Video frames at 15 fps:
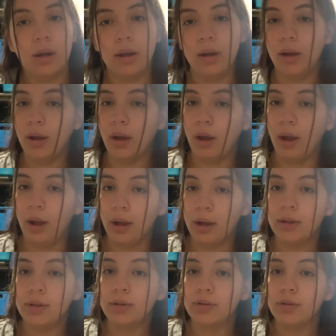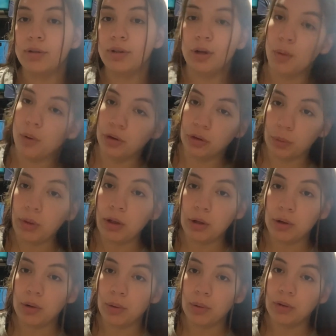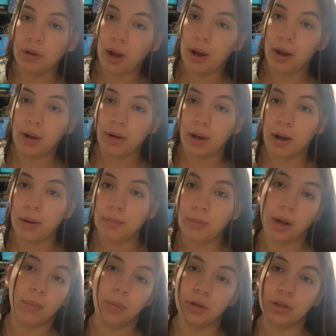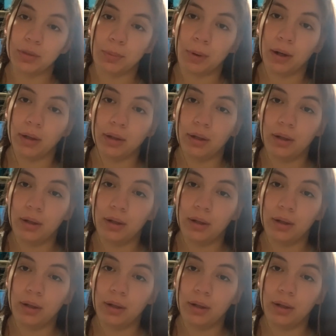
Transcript: and you know, a 3-year-old, and I'm 9 months pregnant.